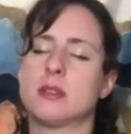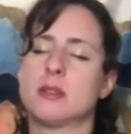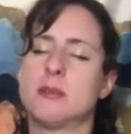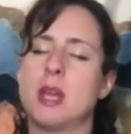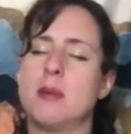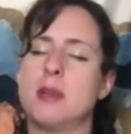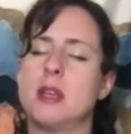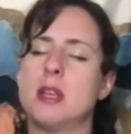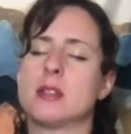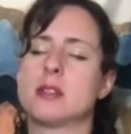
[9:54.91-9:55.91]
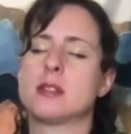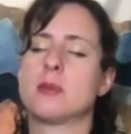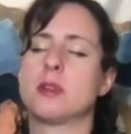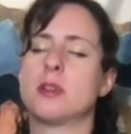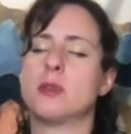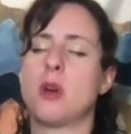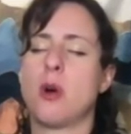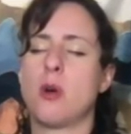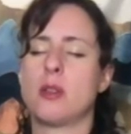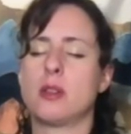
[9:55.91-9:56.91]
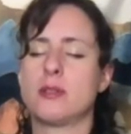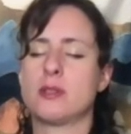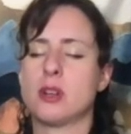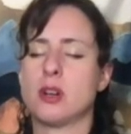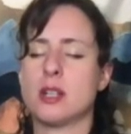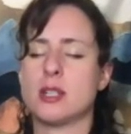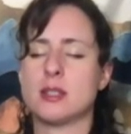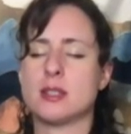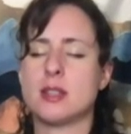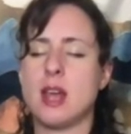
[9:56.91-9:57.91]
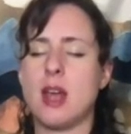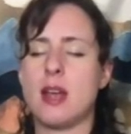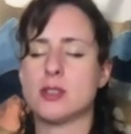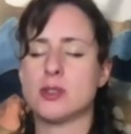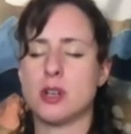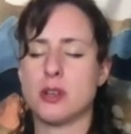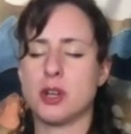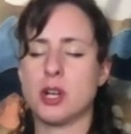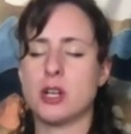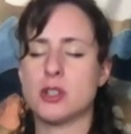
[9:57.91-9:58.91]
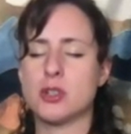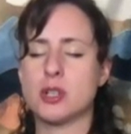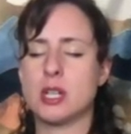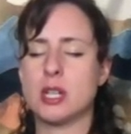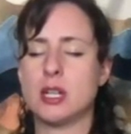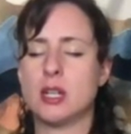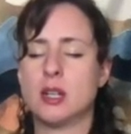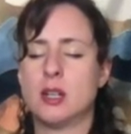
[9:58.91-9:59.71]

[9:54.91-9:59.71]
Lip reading: Maybe it's someone you know that lives across the states or another country.